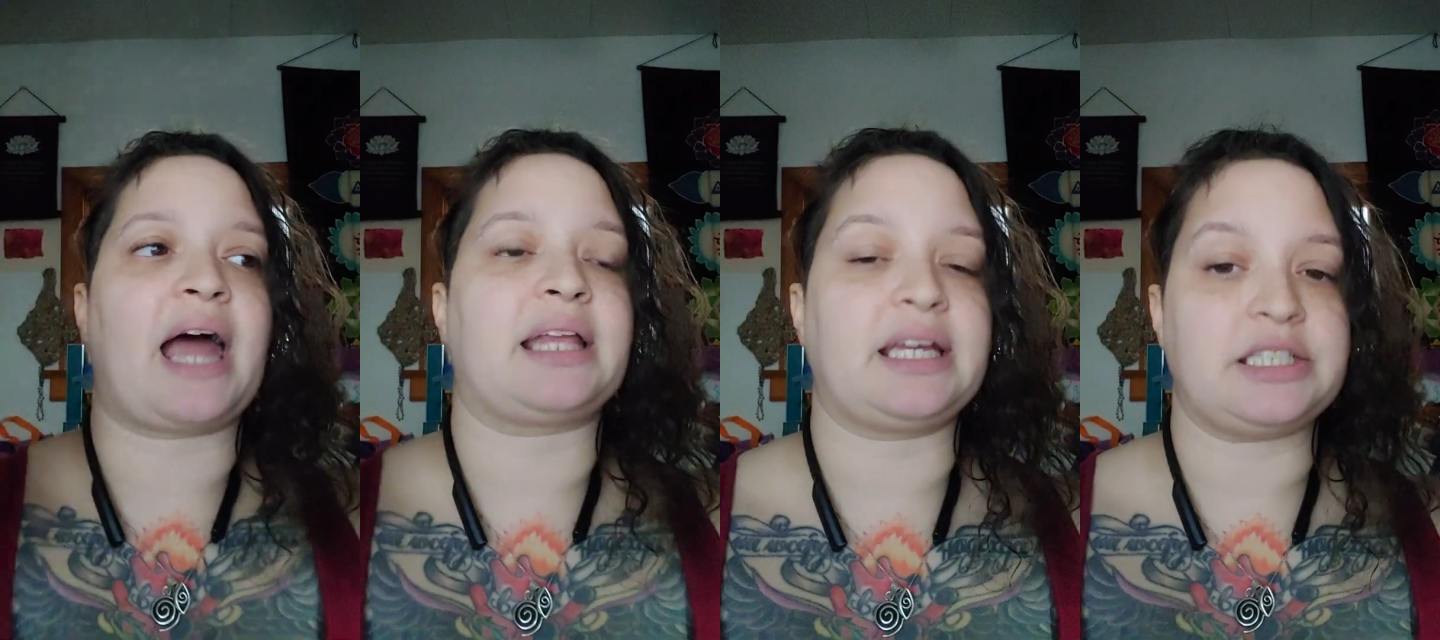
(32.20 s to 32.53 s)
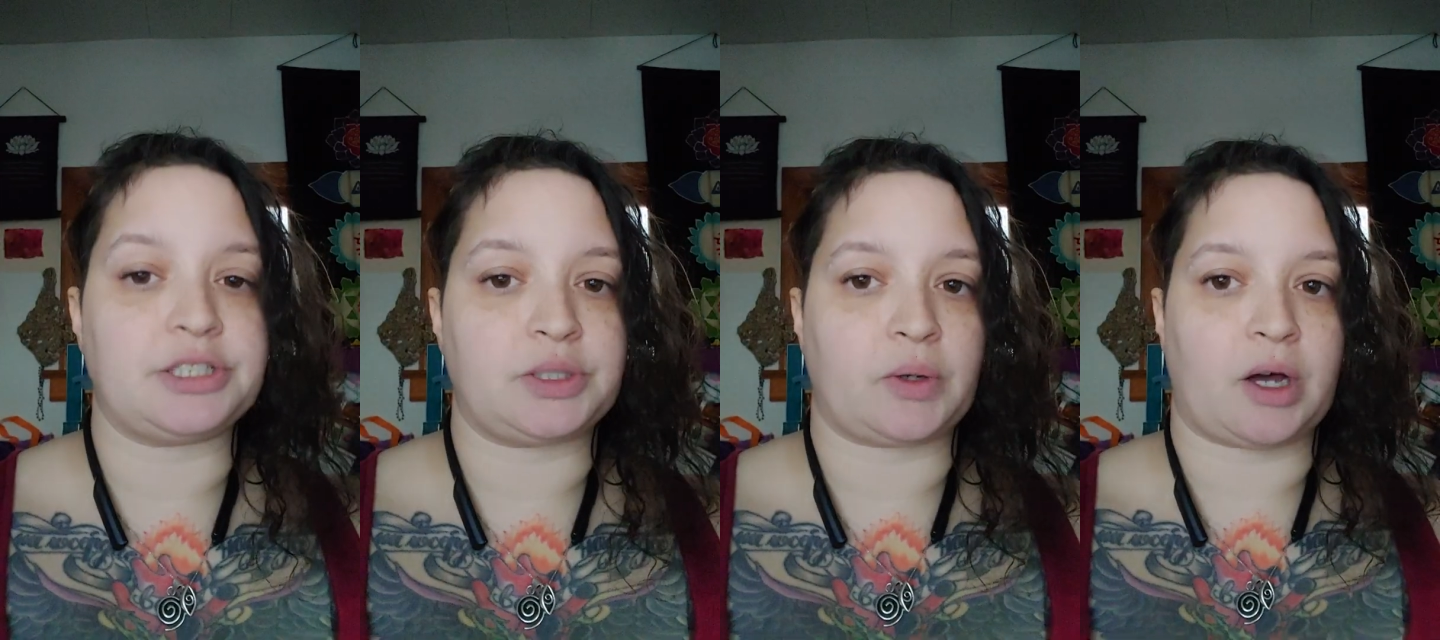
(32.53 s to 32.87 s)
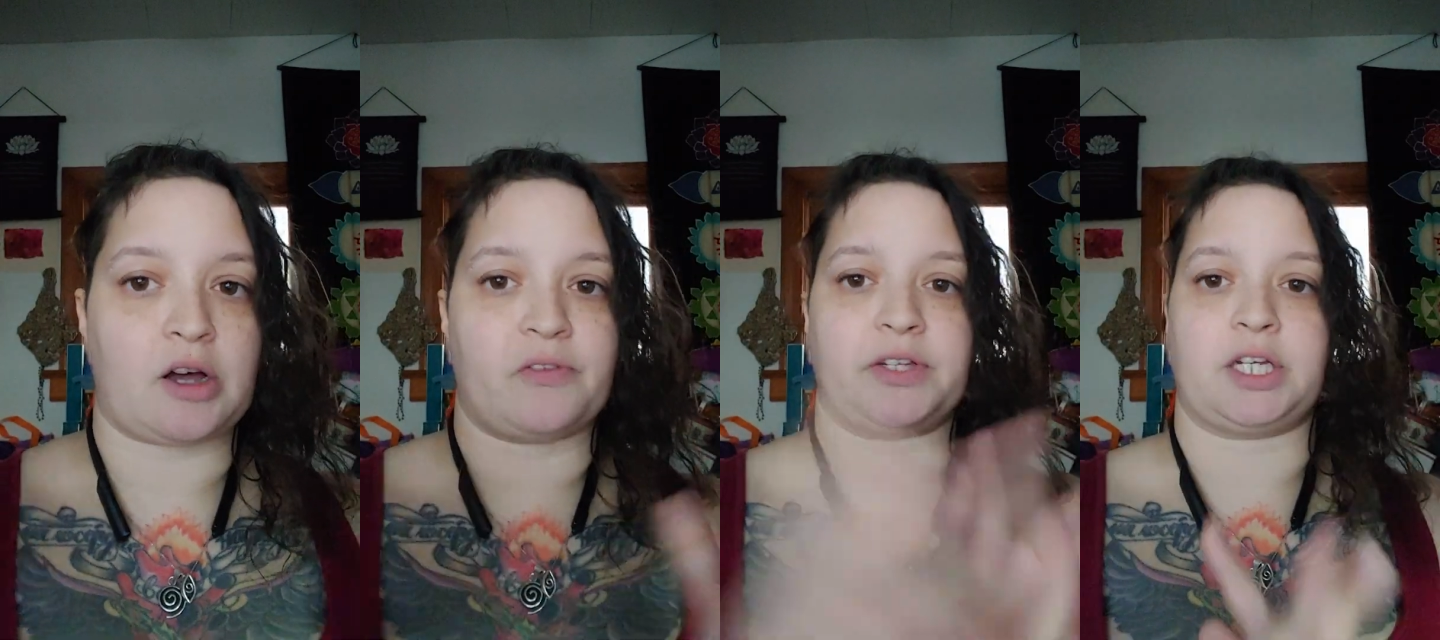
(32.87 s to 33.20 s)
I like to do a
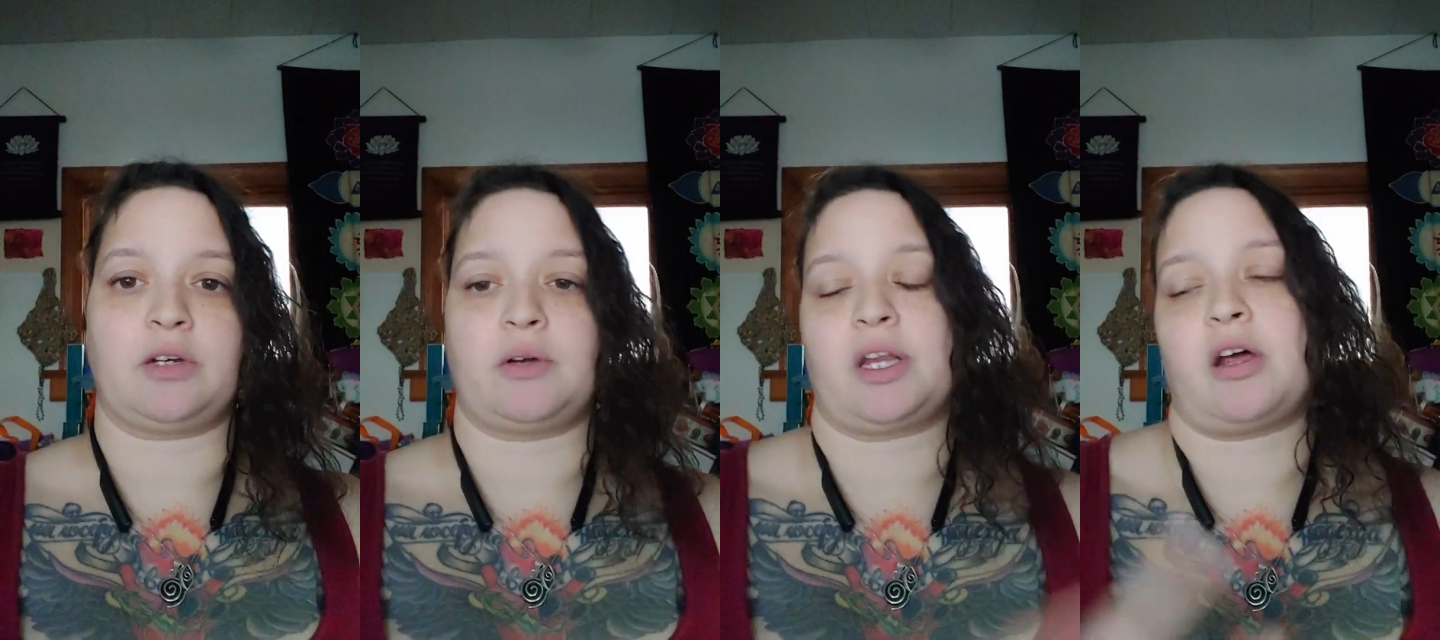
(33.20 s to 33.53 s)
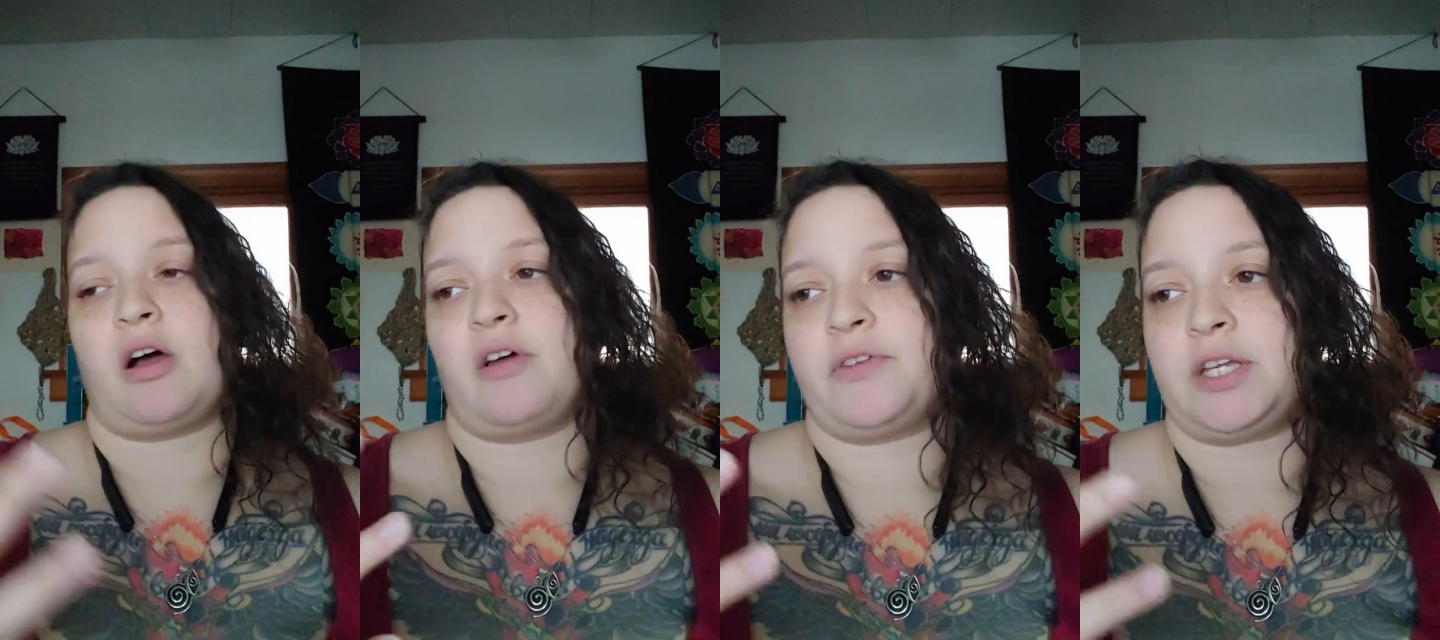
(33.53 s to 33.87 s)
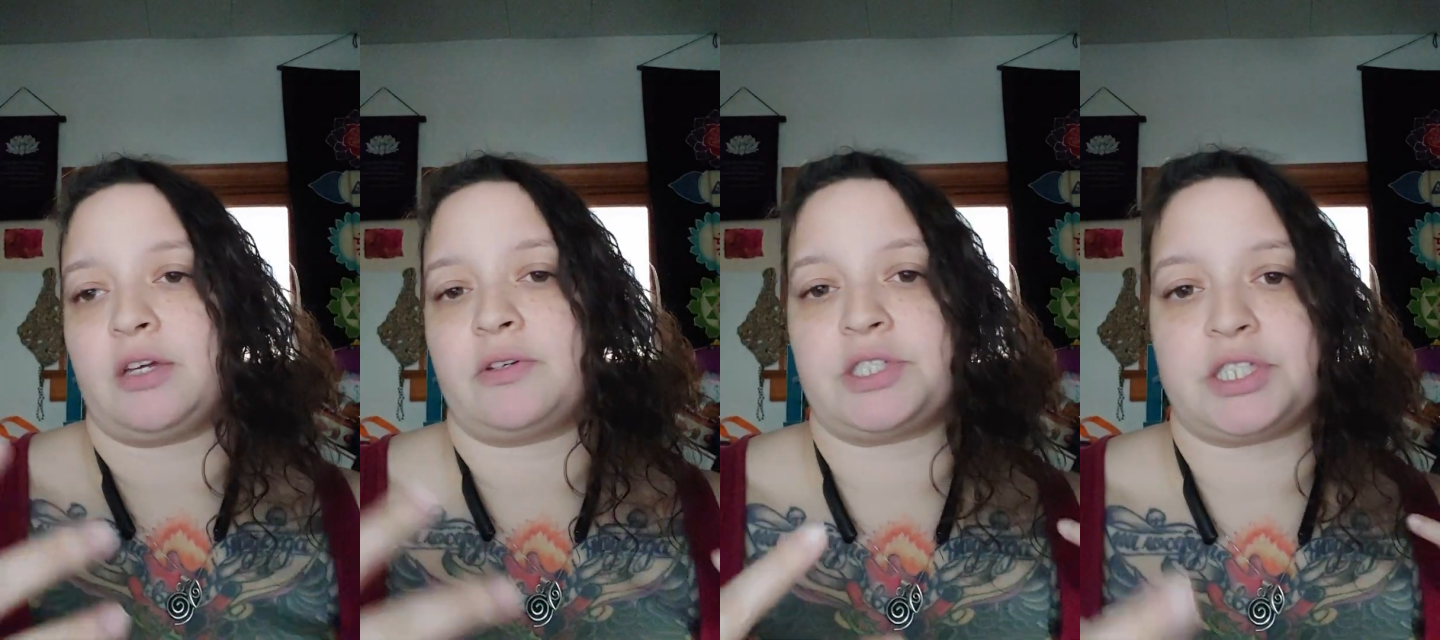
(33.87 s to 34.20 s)
haul video, and a haul
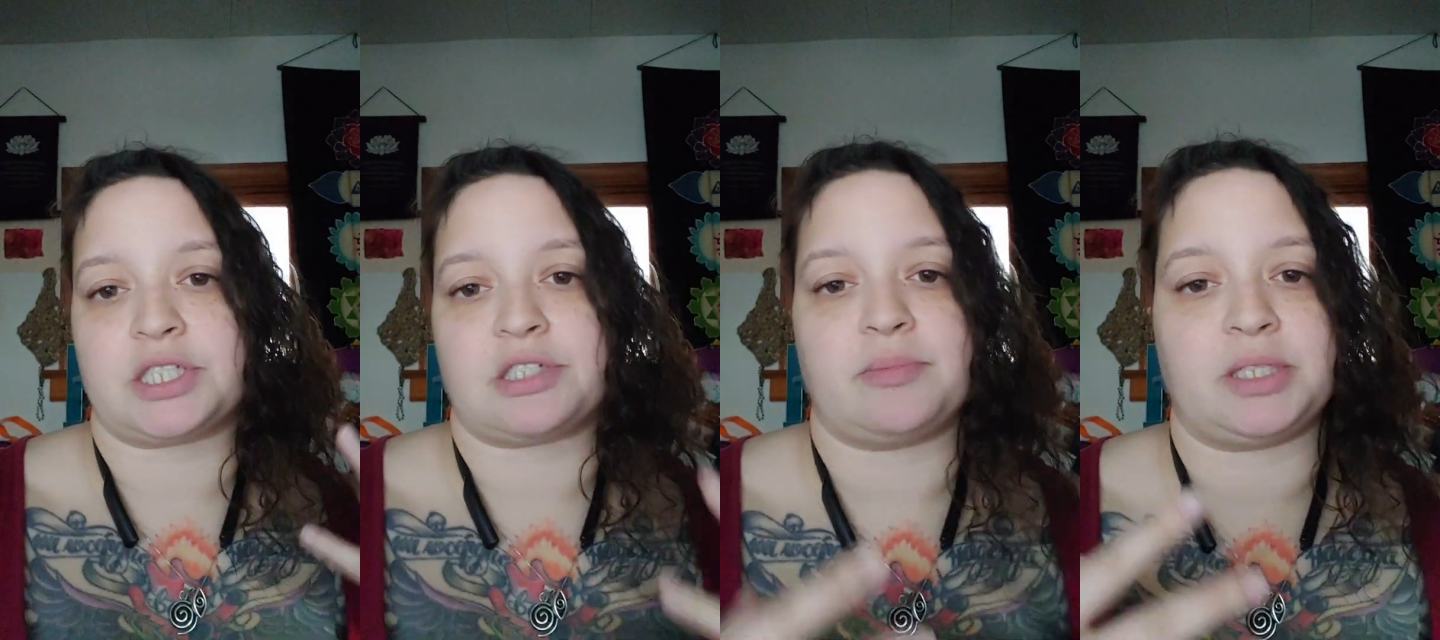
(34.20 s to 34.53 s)
video is just